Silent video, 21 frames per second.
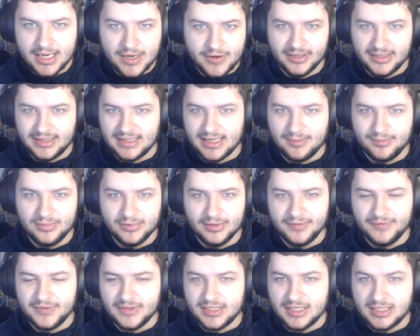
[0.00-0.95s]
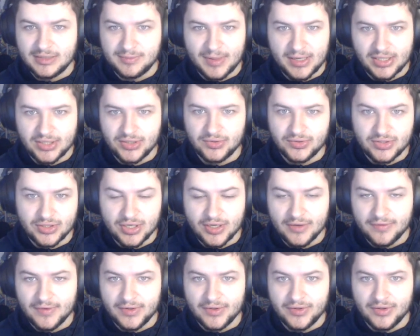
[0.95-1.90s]
For an example if it's a special
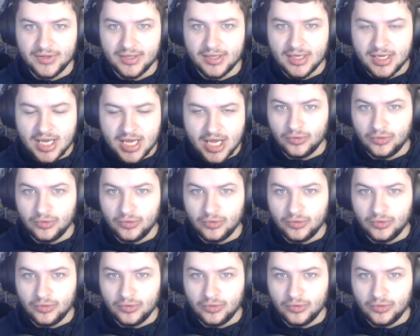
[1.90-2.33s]
server that